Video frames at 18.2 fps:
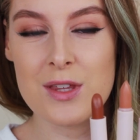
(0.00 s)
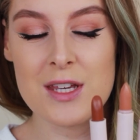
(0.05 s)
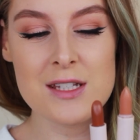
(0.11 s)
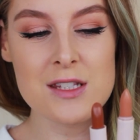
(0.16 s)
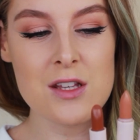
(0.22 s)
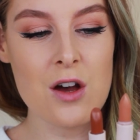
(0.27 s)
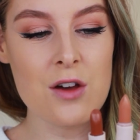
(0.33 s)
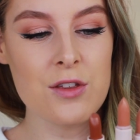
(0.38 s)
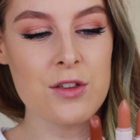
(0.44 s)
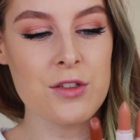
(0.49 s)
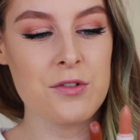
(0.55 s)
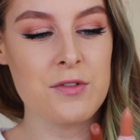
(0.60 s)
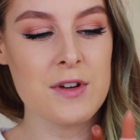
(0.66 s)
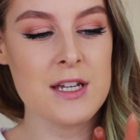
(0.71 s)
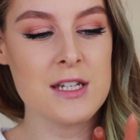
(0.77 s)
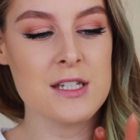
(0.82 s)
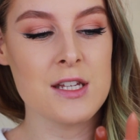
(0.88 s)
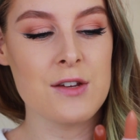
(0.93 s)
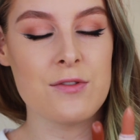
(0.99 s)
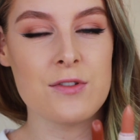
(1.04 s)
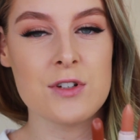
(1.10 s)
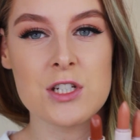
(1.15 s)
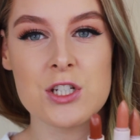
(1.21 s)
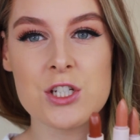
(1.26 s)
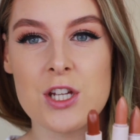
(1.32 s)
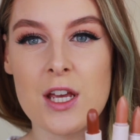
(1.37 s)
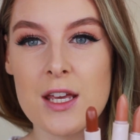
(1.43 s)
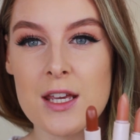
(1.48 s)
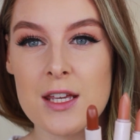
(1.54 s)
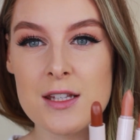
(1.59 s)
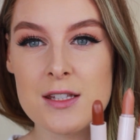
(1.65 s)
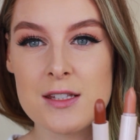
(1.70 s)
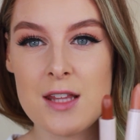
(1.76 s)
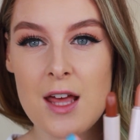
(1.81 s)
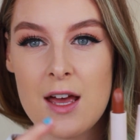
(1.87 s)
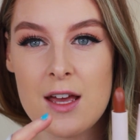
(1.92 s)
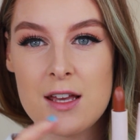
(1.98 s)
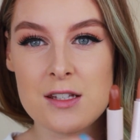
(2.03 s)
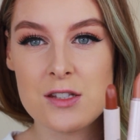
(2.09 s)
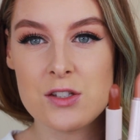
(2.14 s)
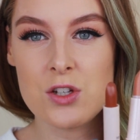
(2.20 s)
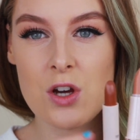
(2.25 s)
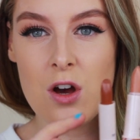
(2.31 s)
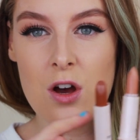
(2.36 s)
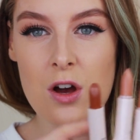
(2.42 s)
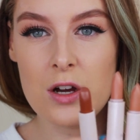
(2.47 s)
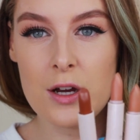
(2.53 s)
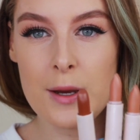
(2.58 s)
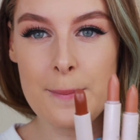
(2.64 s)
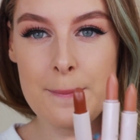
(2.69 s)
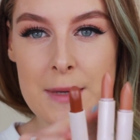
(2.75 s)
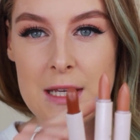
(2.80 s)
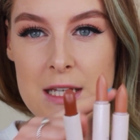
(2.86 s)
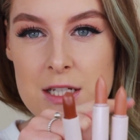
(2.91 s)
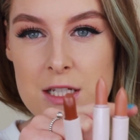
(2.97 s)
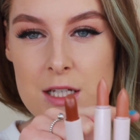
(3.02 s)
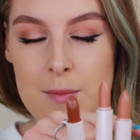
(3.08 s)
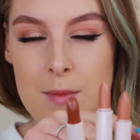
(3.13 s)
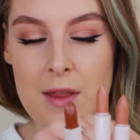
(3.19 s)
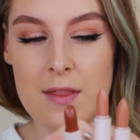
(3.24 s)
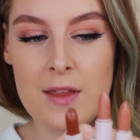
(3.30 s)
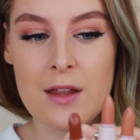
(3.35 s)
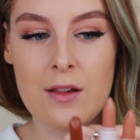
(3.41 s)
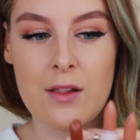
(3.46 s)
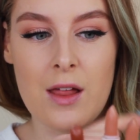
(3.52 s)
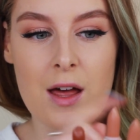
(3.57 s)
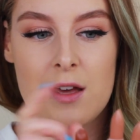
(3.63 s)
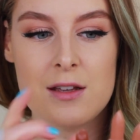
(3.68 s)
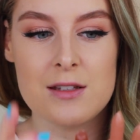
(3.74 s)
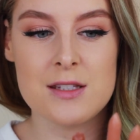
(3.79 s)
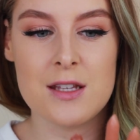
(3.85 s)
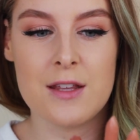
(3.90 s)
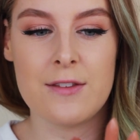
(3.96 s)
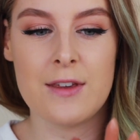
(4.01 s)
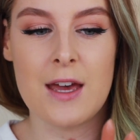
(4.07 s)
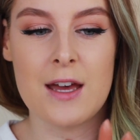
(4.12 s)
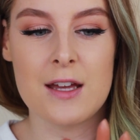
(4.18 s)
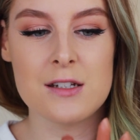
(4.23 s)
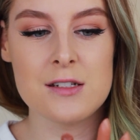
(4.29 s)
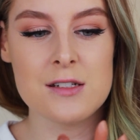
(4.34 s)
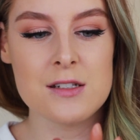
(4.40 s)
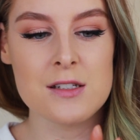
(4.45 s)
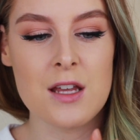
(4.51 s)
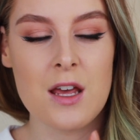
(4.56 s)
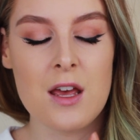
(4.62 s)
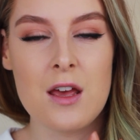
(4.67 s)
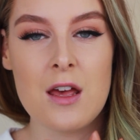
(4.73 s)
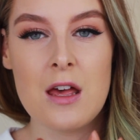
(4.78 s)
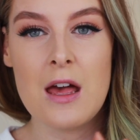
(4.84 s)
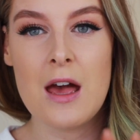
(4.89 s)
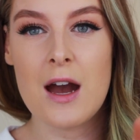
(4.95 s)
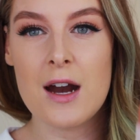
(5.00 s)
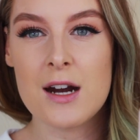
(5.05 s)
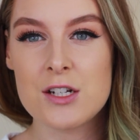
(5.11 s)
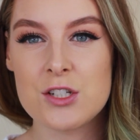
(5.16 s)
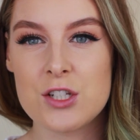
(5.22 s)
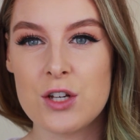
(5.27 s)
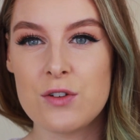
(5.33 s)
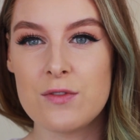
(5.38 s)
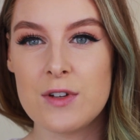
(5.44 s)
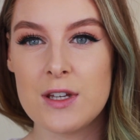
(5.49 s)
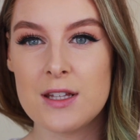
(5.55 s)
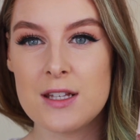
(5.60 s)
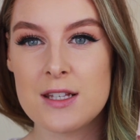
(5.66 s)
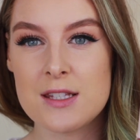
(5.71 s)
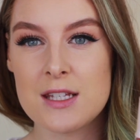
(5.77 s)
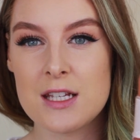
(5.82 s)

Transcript: So these are the three different shades. There is dark, medium, and then light at the end. I don't really